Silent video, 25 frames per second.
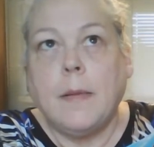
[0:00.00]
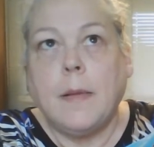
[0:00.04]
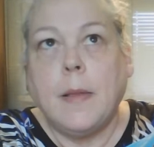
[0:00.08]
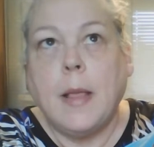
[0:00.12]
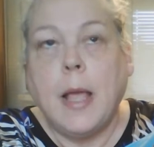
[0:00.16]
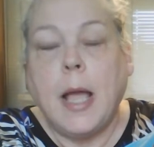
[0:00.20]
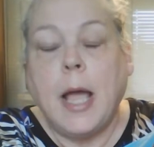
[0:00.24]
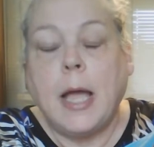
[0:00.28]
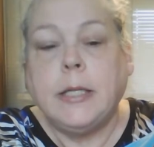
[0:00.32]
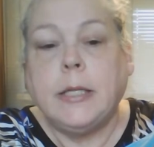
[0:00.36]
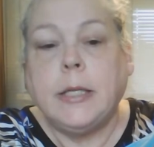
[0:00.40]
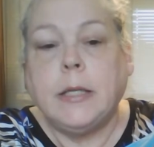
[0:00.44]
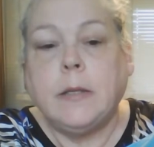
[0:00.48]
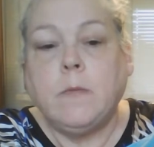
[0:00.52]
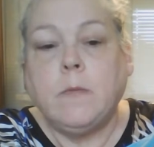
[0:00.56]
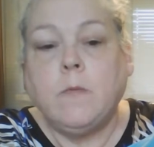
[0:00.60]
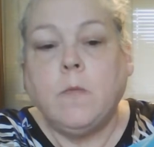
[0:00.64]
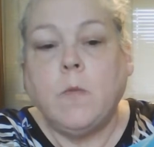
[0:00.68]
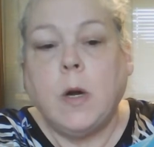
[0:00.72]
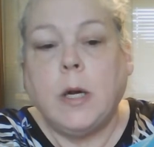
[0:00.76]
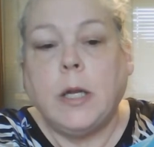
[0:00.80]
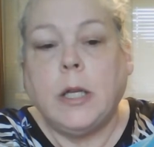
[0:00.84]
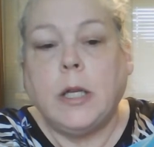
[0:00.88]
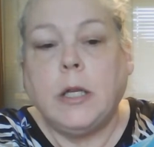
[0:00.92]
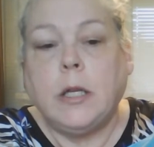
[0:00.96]
I didn't
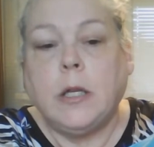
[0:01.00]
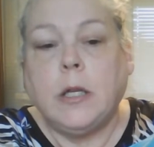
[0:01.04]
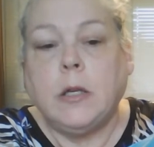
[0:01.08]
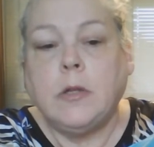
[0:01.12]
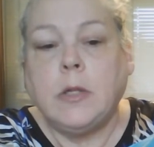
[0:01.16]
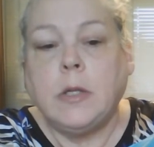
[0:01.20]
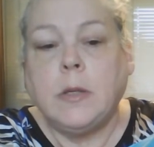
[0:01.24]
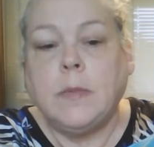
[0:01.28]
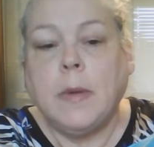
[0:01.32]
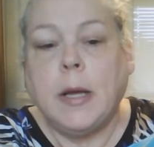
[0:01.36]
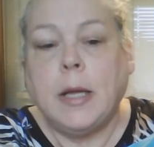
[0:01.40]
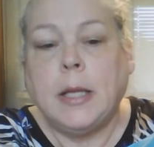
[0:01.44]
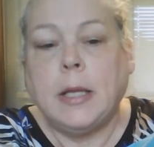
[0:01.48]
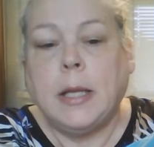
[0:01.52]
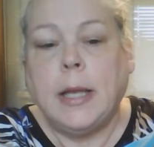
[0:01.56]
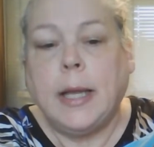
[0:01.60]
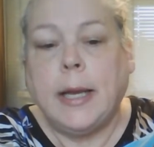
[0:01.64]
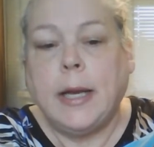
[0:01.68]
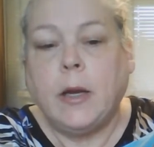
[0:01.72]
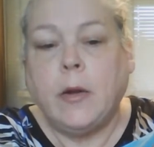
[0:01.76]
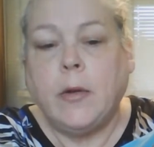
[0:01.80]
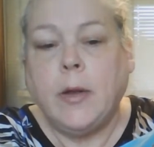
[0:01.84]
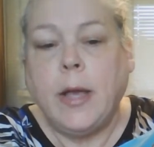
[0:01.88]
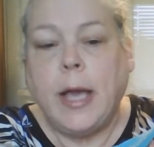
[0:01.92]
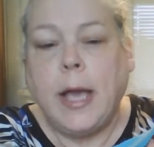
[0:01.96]
want to use my
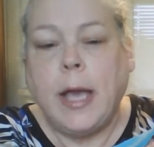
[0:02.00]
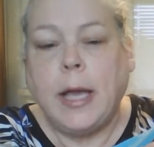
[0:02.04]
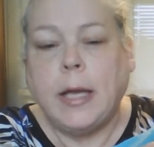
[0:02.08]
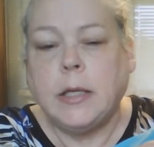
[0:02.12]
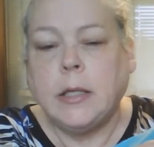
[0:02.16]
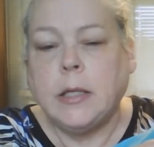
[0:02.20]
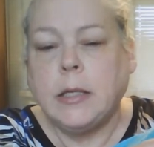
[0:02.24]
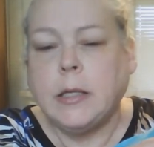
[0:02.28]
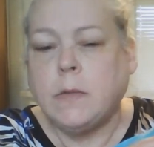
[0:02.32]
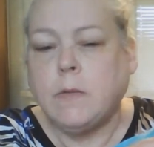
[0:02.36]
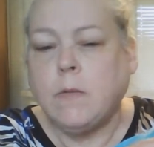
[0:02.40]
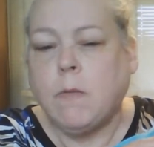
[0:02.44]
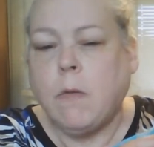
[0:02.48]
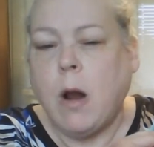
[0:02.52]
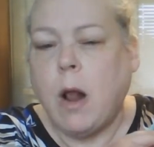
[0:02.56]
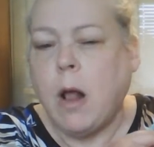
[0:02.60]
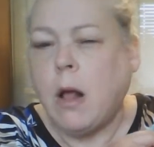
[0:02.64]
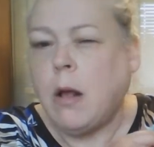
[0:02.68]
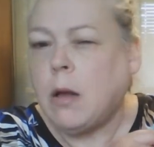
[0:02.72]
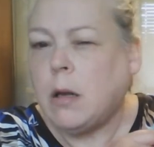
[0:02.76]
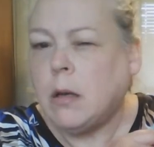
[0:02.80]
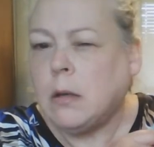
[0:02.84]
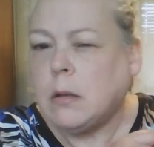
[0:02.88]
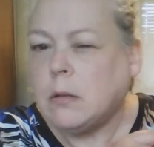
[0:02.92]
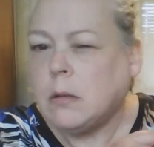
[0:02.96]
layer cakes
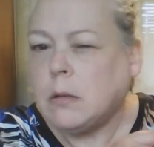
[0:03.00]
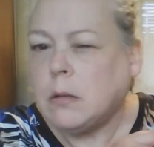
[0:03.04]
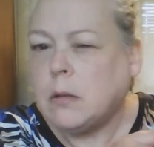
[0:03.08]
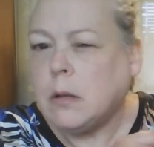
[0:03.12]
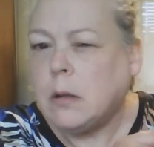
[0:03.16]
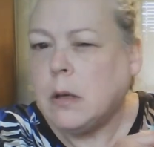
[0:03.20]
wrong.